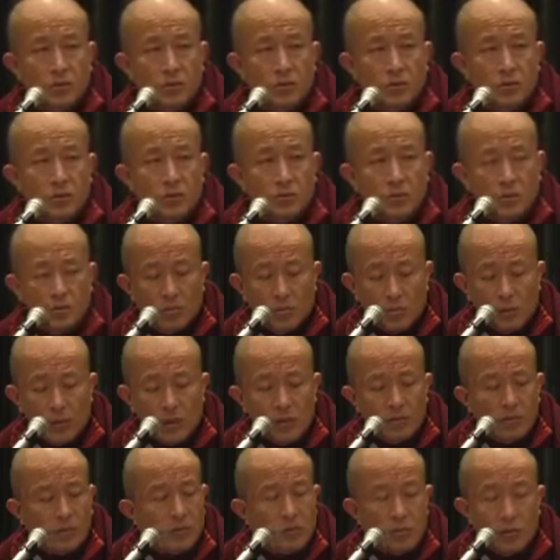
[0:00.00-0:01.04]
So
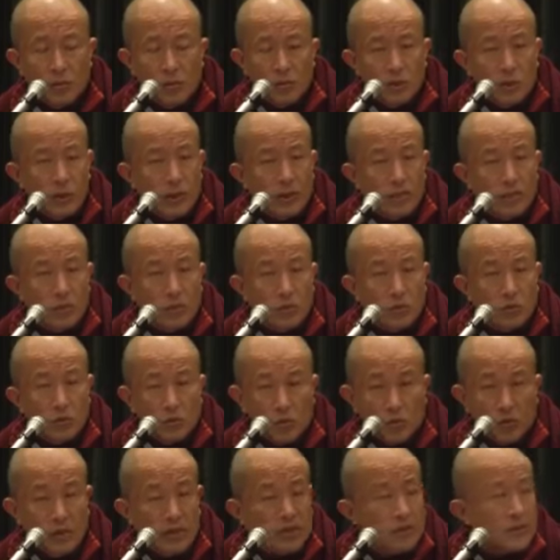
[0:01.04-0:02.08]
I'm not
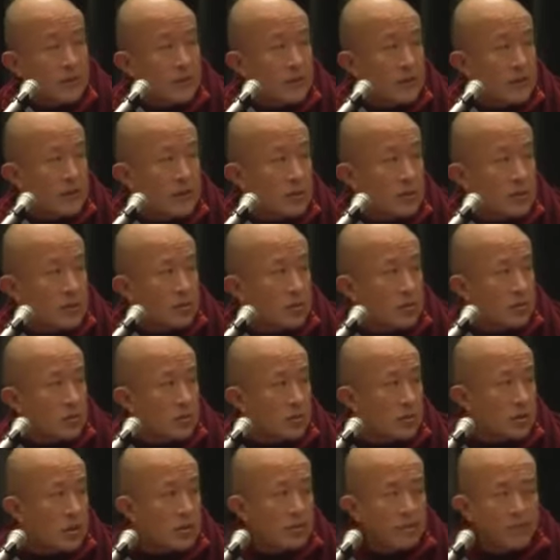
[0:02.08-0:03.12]
going to explain this,
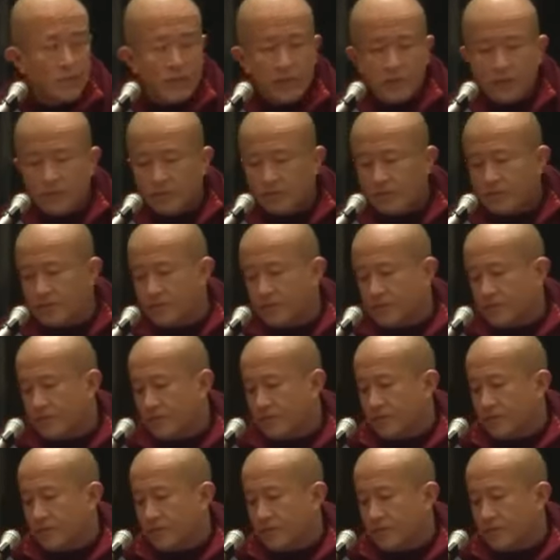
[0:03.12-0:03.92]
completely.